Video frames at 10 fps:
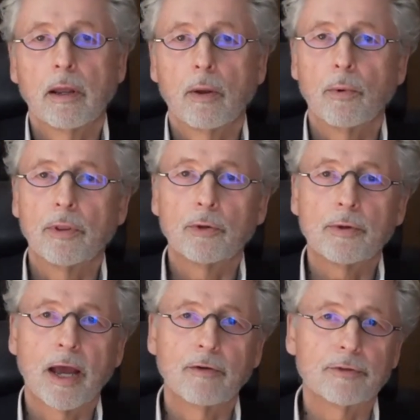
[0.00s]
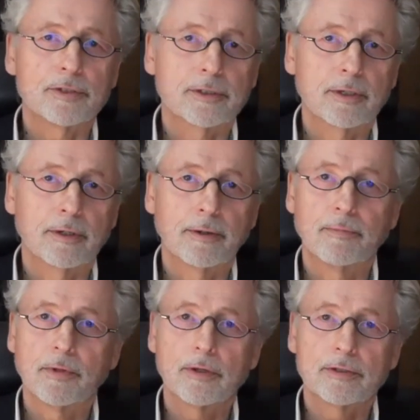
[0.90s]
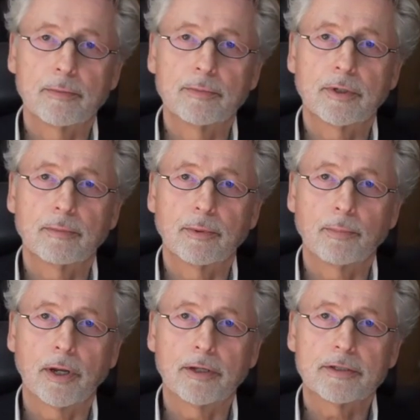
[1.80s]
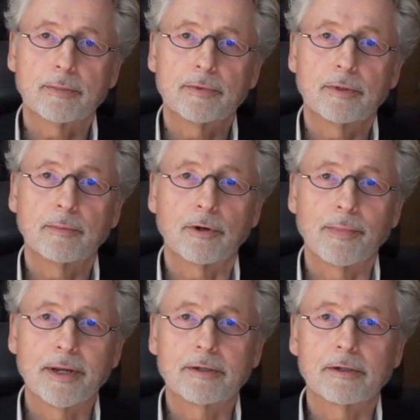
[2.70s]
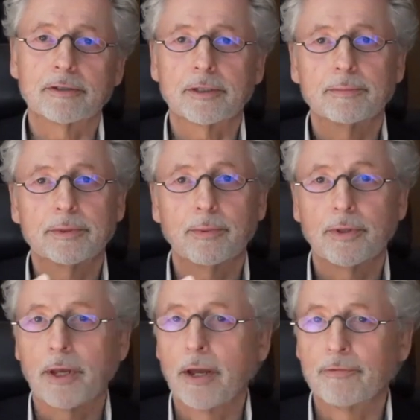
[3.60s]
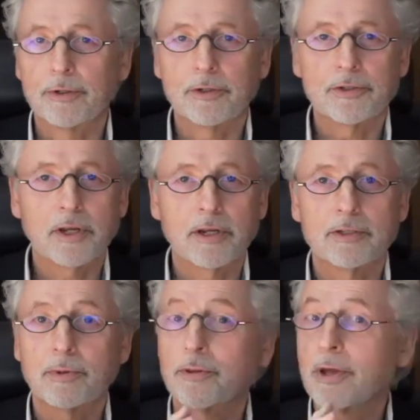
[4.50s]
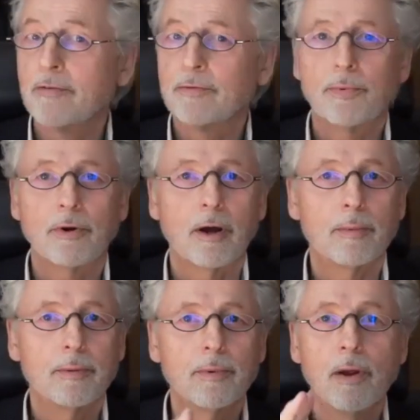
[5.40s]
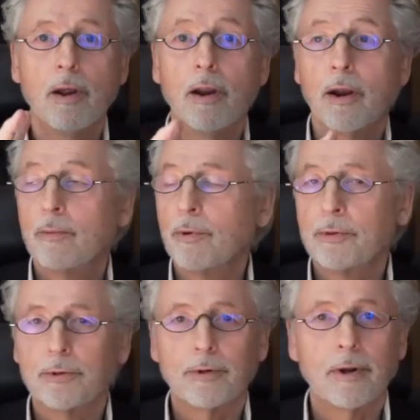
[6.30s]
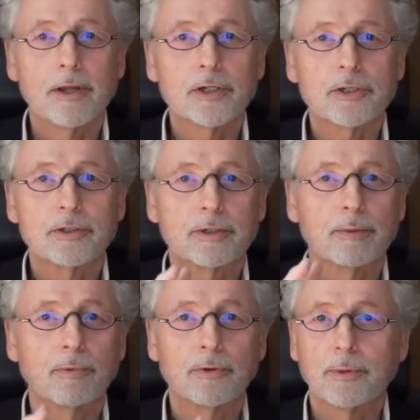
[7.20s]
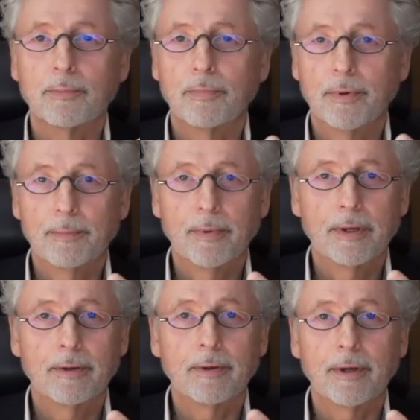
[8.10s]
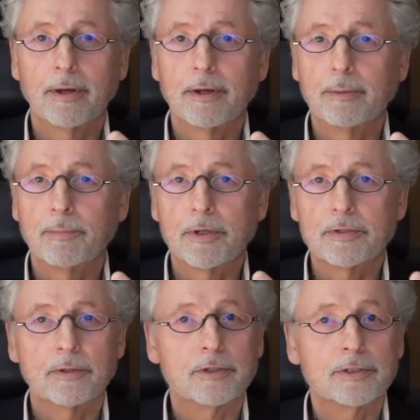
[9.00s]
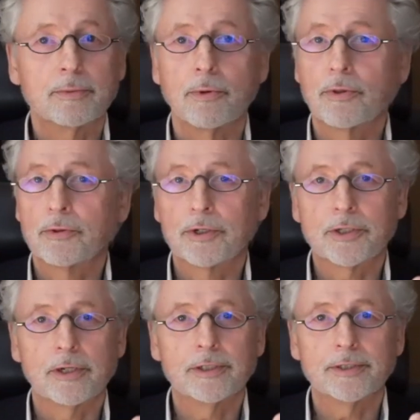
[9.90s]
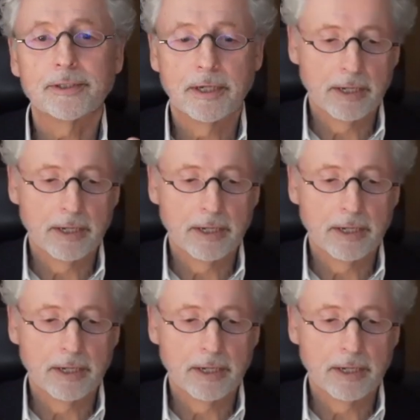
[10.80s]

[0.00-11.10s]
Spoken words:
Whether you have a symptom, body symptom, or a mental symptom, whether you have a disease, whether you have a problem with your relationship, with your in business, with your children.